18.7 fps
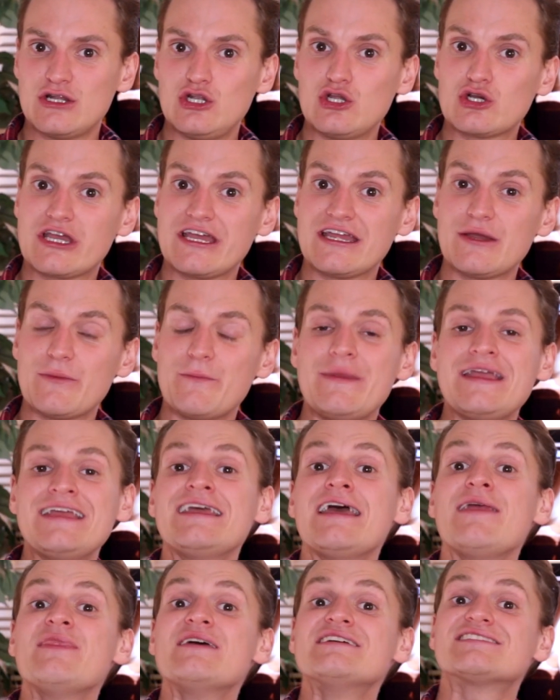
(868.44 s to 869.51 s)
looking at
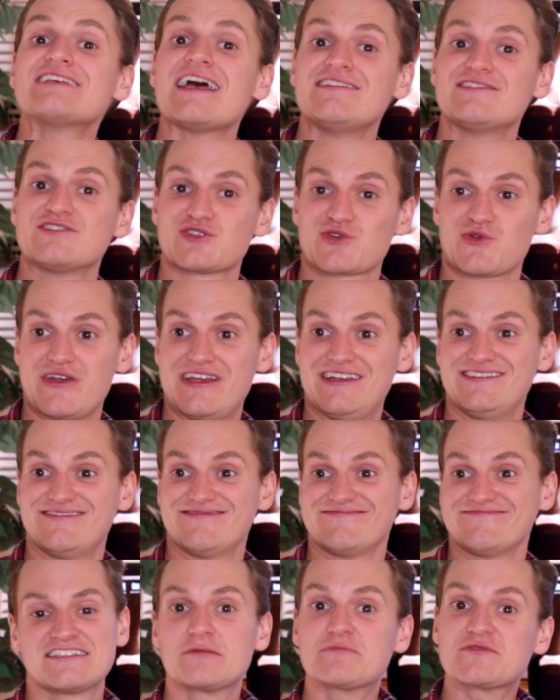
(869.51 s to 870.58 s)
me in this end screen.
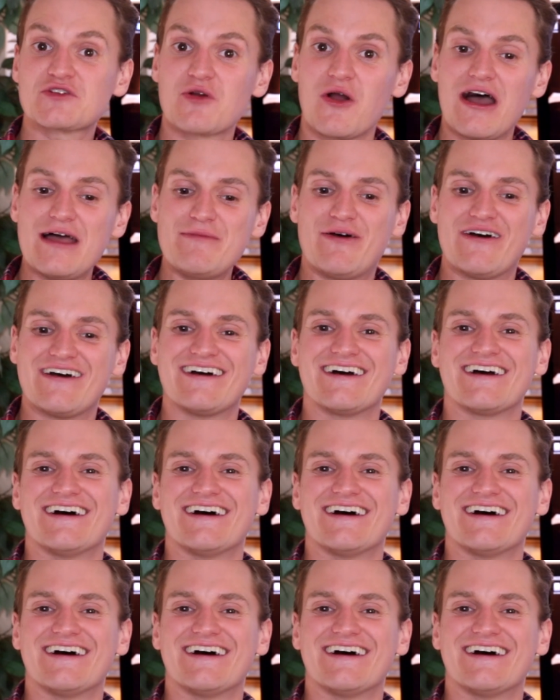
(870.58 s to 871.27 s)
Subscribe.